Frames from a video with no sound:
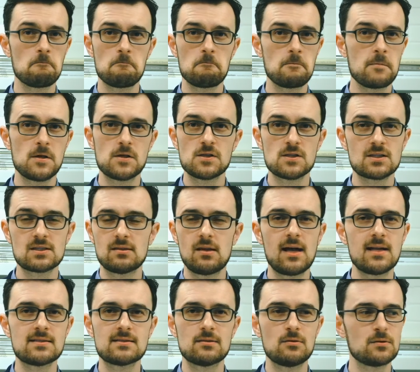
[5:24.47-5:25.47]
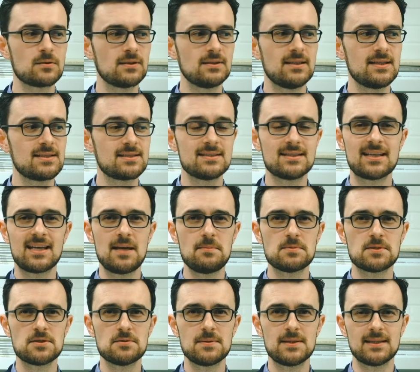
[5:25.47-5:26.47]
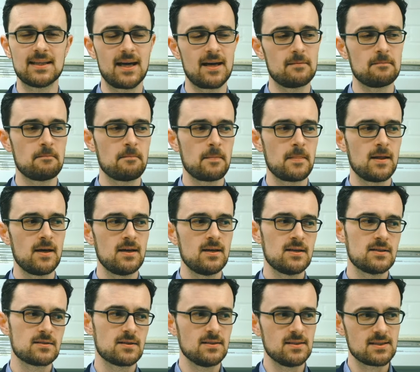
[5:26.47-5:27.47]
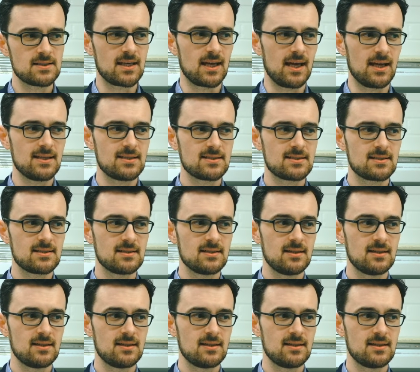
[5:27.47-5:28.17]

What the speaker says: And it just slides along the list and it keeps doing that. So in this case,